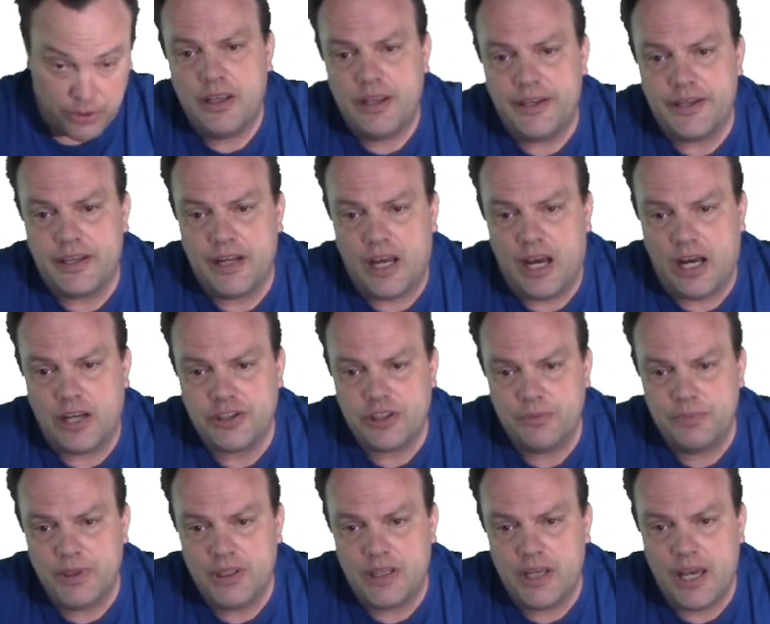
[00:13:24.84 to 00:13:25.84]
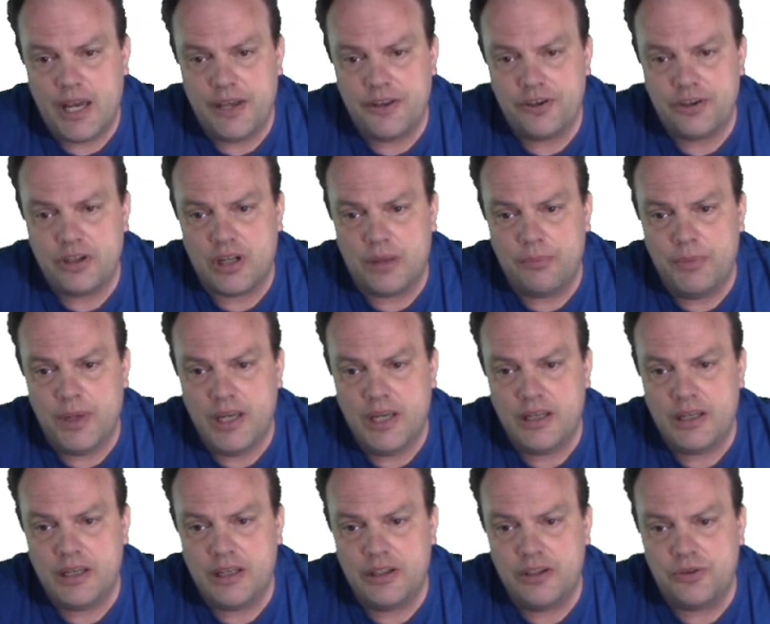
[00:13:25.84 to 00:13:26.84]
They can also be gathered and made
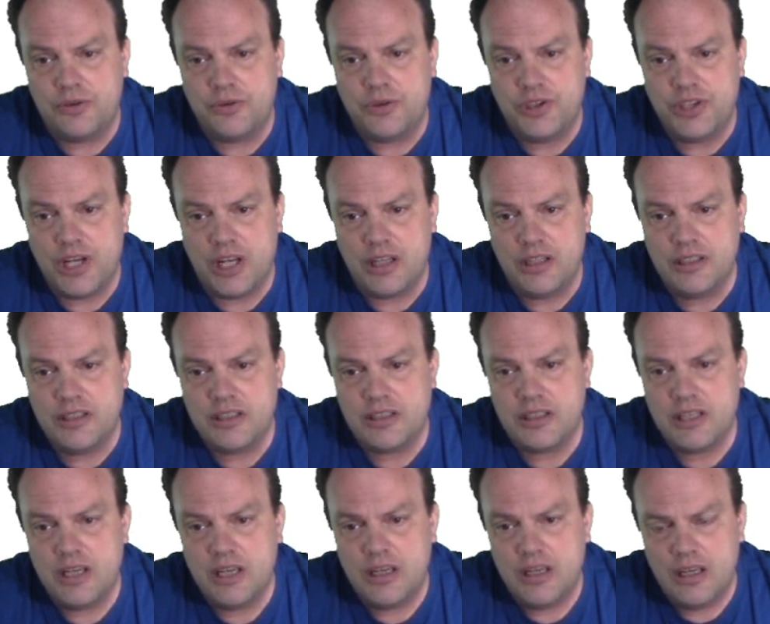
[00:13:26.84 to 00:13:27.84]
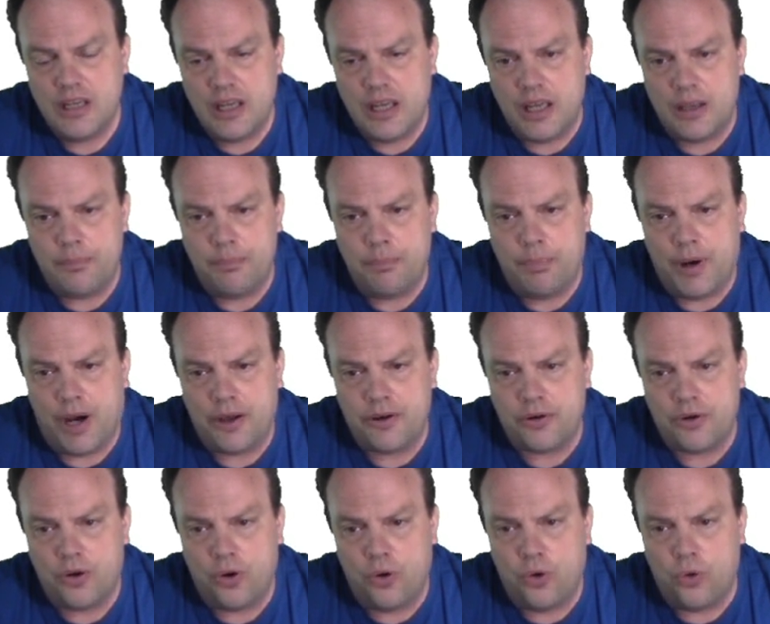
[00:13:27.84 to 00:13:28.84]
into jellies and
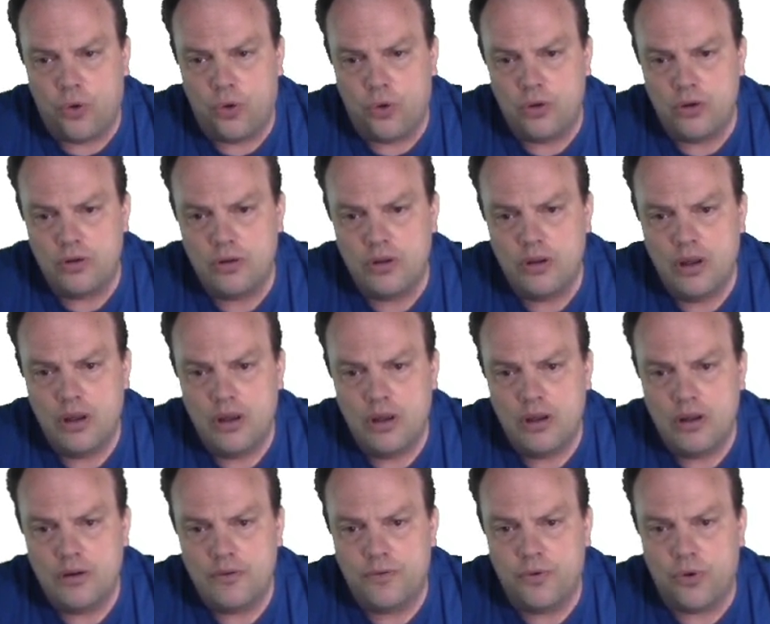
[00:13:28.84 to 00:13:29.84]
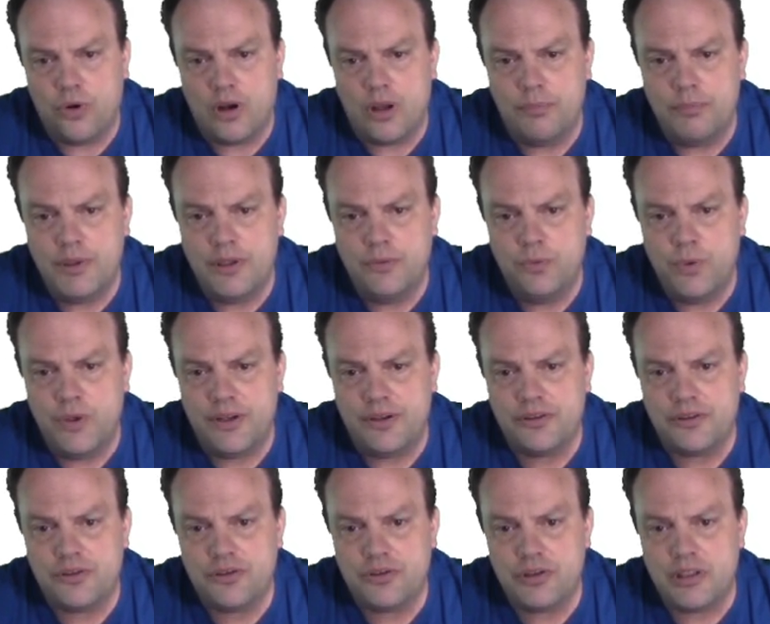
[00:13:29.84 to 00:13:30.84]
bottle oil for a midwinter
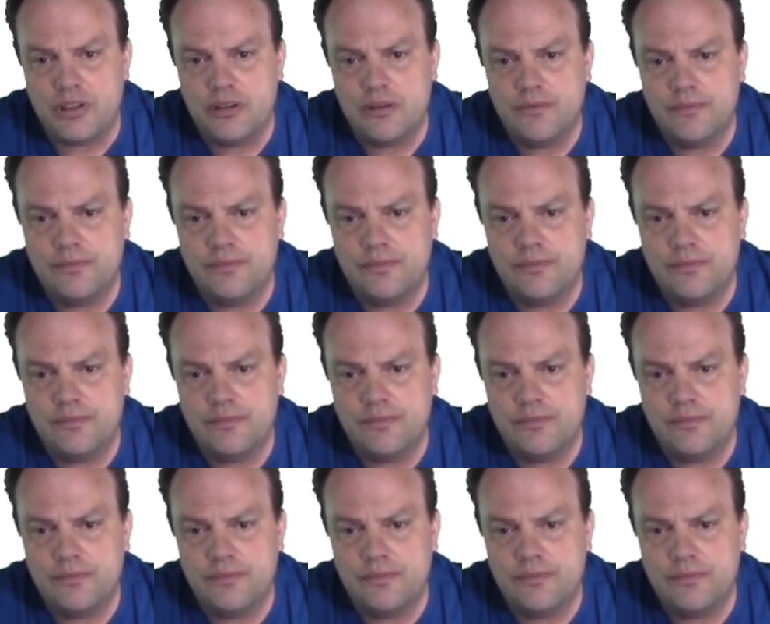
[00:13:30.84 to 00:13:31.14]
treat.